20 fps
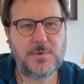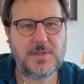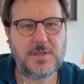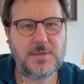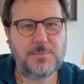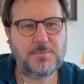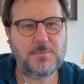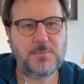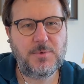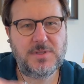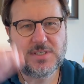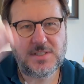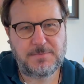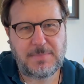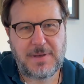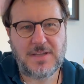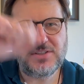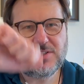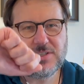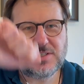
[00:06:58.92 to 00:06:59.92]
with a
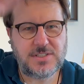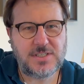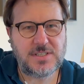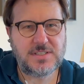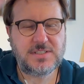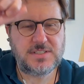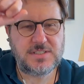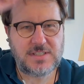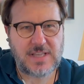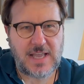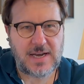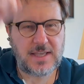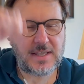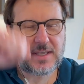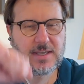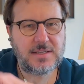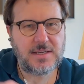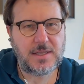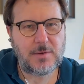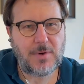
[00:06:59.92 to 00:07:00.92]
sponge and just
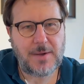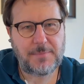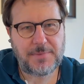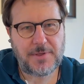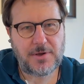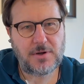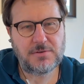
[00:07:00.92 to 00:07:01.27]
delicately wipe that